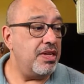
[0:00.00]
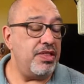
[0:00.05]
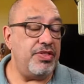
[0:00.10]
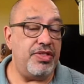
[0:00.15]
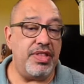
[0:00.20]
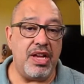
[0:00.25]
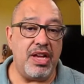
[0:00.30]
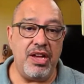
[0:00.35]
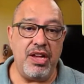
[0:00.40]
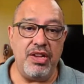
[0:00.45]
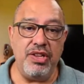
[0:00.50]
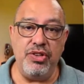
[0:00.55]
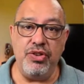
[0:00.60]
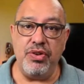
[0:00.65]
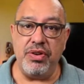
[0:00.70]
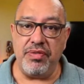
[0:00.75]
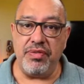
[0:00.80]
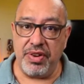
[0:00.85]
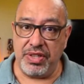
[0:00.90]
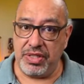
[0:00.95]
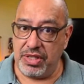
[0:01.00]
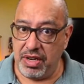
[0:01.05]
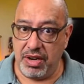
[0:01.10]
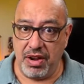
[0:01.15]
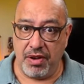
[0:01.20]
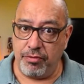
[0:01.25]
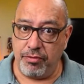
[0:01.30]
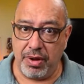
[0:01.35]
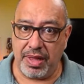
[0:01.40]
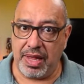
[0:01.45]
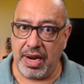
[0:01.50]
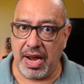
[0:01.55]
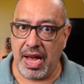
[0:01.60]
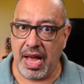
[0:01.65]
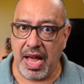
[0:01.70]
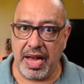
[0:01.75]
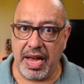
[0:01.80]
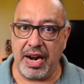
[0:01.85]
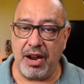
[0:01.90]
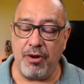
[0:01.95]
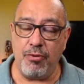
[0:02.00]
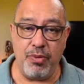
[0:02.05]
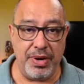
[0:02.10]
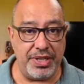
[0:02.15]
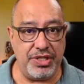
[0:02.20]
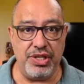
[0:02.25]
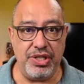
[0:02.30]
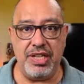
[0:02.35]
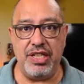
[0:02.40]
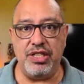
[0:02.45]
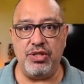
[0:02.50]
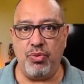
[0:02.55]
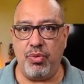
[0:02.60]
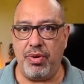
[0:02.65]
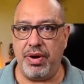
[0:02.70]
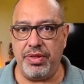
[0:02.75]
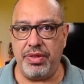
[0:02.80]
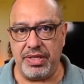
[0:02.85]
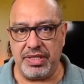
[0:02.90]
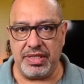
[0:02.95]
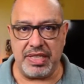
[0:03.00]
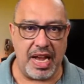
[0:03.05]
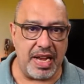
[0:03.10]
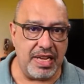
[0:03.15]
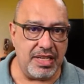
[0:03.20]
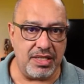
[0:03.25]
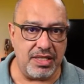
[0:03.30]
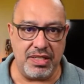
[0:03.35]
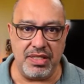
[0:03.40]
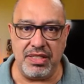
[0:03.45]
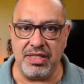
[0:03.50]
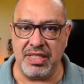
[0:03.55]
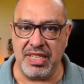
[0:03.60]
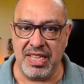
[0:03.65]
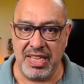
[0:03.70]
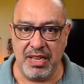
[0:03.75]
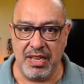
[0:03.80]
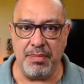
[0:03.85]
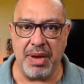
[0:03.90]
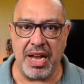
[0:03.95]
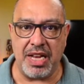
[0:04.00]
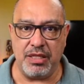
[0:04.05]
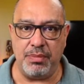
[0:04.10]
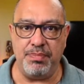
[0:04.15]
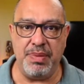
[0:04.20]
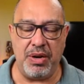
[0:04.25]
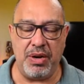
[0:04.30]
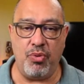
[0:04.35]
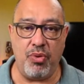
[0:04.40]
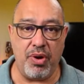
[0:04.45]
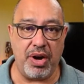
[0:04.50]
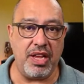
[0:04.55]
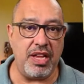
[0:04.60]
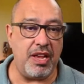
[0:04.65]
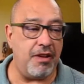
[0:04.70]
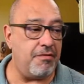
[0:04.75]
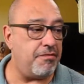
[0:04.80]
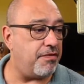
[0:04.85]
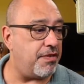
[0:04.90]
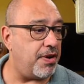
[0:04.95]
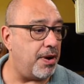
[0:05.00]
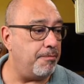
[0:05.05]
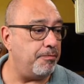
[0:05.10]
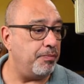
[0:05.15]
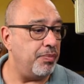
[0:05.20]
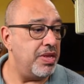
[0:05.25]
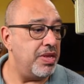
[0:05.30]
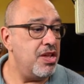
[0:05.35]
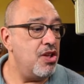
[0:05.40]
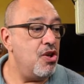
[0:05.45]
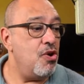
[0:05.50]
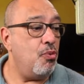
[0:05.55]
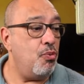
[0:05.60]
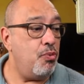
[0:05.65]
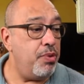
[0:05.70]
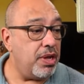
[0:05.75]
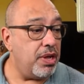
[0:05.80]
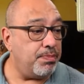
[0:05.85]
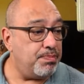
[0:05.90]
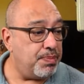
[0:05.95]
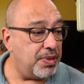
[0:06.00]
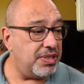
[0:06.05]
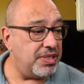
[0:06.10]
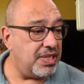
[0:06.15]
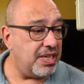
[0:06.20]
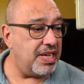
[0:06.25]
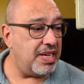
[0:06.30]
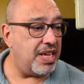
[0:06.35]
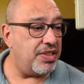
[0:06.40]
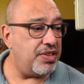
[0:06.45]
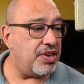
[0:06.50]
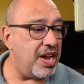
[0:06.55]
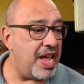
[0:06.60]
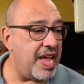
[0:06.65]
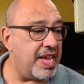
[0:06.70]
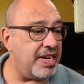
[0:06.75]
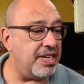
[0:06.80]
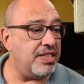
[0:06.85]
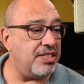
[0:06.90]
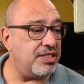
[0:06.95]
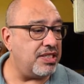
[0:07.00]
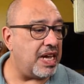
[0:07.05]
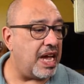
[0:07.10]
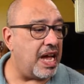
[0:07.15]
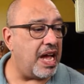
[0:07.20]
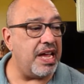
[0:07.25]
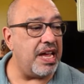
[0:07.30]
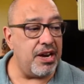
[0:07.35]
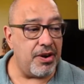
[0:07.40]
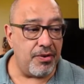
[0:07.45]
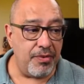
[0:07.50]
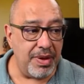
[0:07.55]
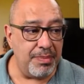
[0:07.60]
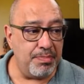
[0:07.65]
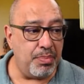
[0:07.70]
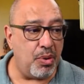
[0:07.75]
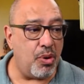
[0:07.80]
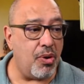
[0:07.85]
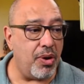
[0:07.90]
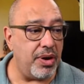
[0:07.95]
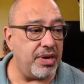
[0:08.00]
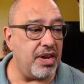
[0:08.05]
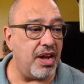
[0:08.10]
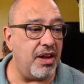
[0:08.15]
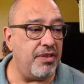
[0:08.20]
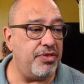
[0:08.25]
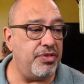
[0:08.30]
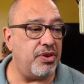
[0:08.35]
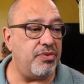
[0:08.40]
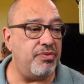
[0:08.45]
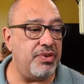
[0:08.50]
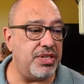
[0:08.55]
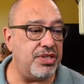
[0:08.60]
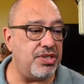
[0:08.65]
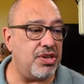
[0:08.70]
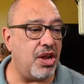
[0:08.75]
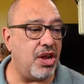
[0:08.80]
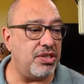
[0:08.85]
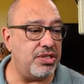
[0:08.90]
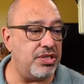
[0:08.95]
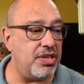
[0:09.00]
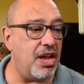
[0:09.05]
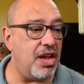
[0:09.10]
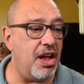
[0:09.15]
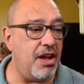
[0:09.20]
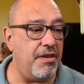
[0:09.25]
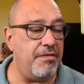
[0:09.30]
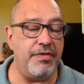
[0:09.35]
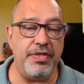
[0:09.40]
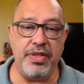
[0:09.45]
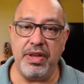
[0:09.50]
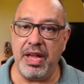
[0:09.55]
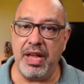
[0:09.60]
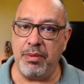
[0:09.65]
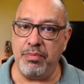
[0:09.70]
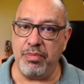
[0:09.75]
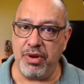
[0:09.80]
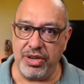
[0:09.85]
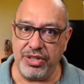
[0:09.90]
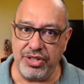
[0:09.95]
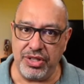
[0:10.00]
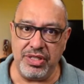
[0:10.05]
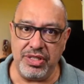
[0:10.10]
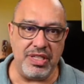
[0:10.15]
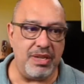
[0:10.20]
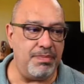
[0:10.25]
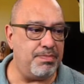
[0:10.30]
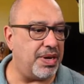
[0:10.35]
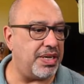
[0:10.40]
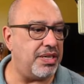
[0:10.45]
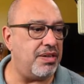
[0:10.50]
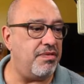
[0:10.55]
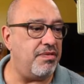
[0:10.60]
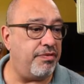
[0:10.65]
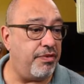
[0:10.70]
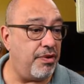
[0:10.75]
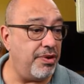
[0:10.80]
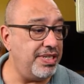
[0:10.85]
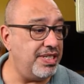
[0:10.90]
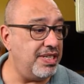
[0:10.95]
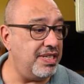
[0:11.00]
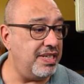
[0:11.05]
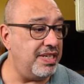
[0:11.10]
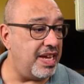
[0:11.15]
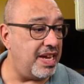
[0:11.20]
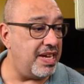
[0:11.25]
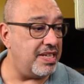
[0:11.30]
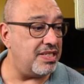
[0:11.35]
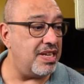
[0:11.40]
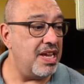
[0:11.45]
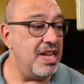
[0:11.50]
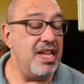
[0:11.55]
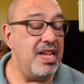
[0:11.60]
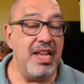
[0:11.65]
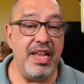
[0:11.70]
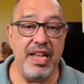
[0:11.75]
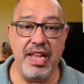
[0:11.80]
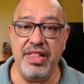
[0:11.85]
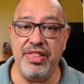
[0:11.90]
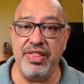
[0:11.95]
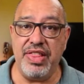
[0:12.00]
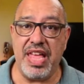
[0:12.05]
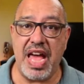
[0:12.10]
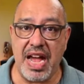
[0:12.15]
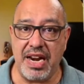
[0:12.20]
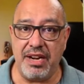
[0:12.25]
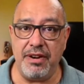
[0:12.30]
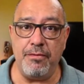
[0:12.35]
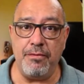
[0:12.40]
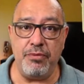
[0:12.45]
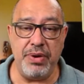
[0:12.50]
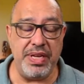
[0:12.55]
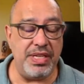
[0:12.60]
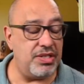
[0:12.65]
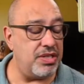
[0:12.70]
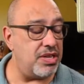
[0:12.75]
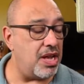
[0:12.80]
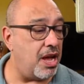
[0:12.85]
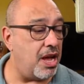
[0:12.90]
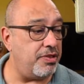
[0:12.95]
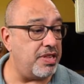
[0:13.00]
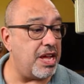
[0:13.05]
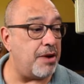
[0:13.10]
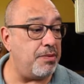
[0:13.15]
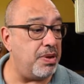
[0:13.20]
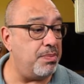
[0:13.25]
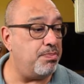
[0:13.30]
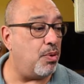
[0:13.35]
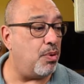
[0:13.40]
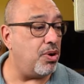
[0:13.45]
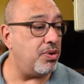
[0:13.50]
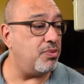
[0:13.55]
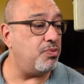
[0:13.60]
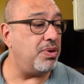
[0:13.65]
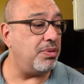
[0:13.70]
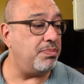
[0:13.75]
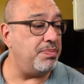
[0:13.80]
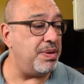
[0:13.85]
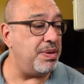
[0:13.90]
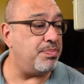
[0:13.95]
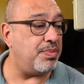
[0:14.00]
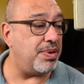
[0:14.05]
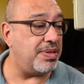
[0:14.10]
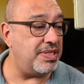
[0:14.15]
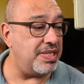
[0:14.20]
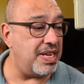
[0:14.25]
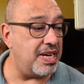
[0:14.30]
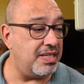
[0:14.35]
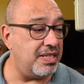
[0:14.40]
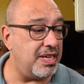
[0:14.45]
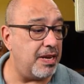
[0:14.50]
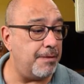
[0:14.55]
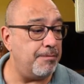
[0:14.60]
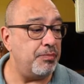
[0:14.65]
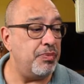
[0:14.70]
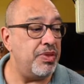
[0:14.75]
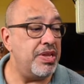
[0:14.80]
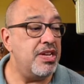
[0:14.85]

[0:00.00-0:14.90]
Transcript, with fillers: the University of Guadalajara, which is where the science team has been working from, will put together an entire report of the results of the emergency button 14 days. And that report will be presented